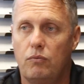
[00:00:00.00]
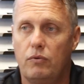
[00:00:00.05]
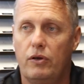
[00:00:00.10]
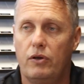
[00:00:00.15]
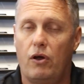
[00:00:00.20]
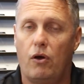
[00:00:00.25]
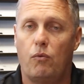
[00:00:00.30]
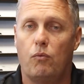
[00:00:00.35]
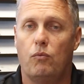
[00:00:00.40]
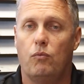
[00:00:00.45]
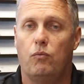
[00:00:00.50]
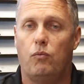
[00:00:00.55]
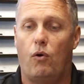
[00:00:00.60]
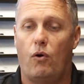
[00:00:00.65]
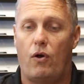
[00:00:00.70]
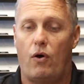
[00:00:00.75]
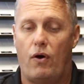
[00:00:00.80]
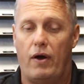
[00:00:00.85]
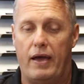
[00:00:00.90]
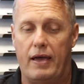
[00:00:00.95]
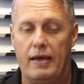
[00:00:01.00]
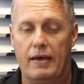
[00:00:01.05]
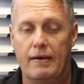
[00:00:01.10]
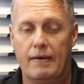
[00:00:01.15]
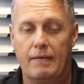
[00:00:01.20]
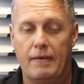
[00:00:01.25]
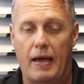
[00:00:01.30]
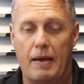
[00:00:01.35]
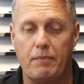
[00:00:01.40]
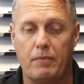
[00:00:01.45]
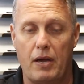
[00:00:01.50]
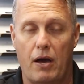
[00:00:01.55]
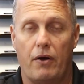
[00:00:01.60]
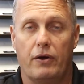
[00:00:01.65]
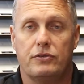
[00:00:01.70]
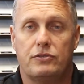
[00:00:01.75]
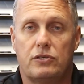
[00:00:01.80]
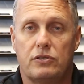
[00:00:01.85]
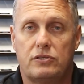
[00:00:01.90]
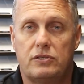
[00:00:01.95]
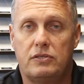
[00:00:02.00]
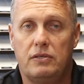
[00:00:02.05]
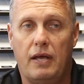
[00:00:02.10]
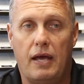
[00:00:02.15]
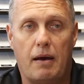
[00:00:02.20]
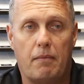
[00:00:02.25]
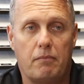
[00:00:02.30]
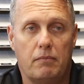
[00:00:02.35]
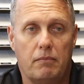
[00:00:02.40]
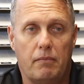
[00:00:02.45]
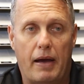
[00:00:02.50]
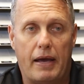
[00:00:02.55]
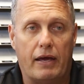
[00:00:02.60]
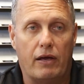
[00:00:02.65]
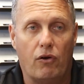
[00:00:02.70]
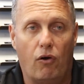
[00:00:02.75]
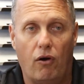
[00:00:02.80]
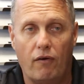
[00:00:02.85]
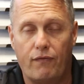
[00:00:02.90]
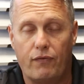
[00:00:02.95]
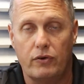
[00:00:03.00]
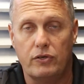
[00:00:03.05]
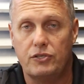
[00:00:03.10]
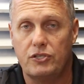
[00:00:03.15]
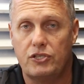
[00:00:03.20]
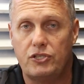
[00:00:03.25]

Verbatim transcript: you know what I am going to now make an offer and